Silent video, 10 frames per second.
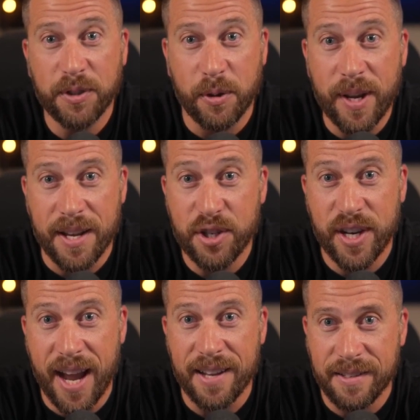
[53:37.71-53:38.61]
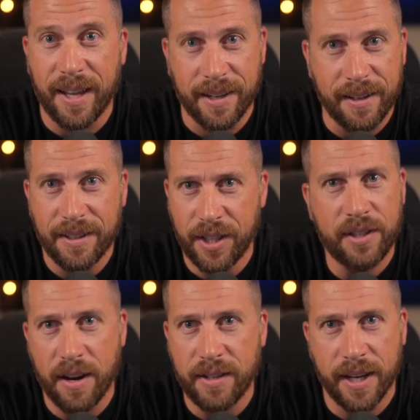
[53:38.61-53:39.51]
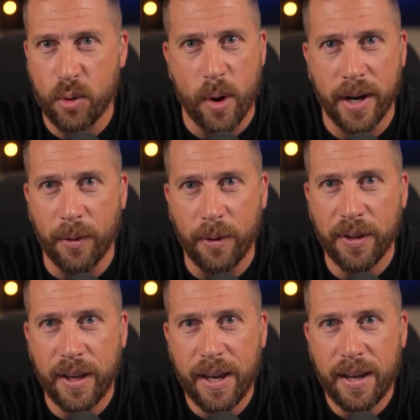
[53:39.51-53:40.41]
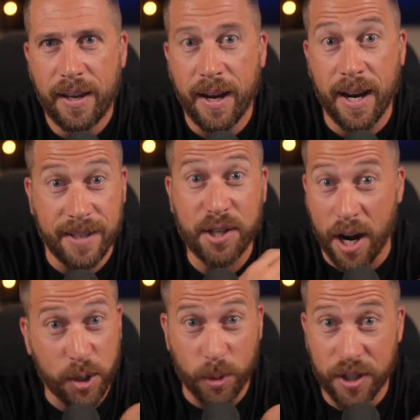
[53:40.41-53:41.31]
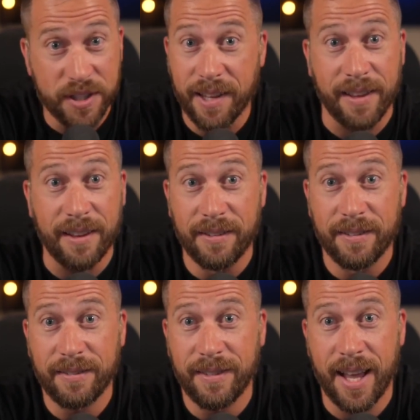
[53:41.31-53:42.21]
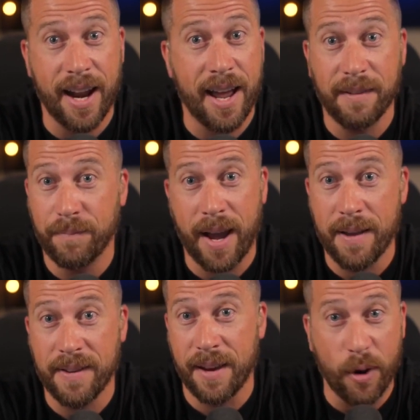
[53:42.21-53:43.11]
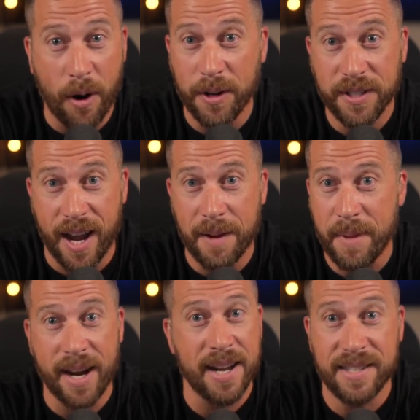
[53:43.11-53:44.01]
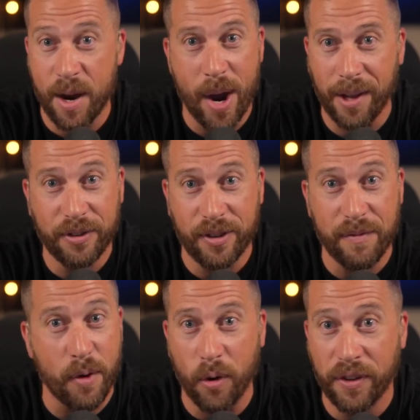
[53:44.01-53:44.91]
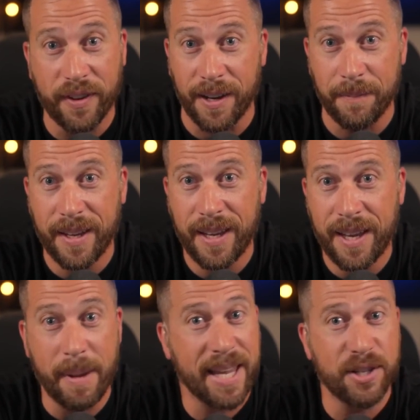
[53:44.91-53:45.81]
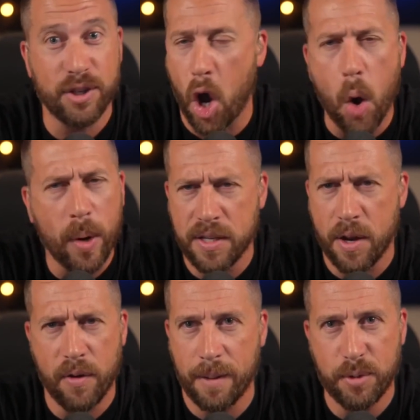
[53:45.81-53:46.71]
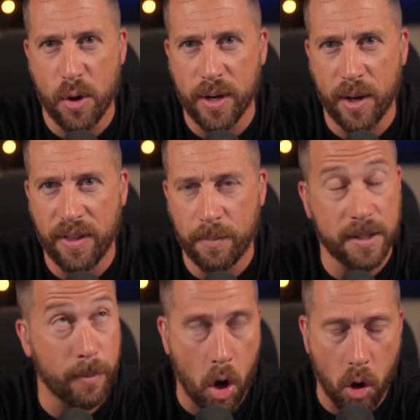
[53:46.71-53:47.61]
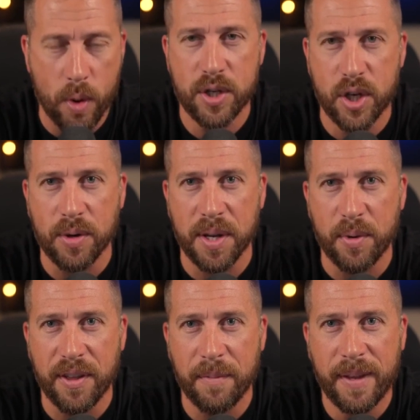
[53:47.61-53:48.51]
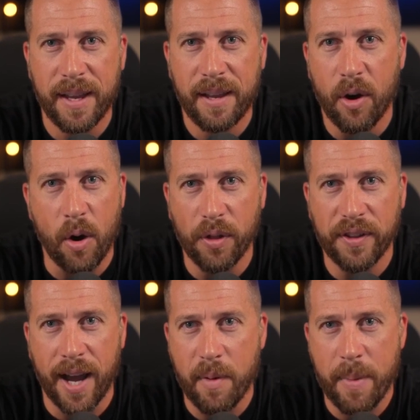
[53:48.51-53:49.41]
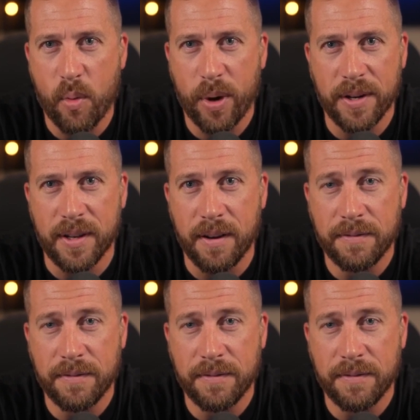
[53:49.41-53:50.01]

So yes, she talks like a 20-year-old because I talk to her just like this. And I give her a hard time and I say wild stuff all the time. My kids always know that I'm joking with them because I'm always joking with them all the time about weird stuff.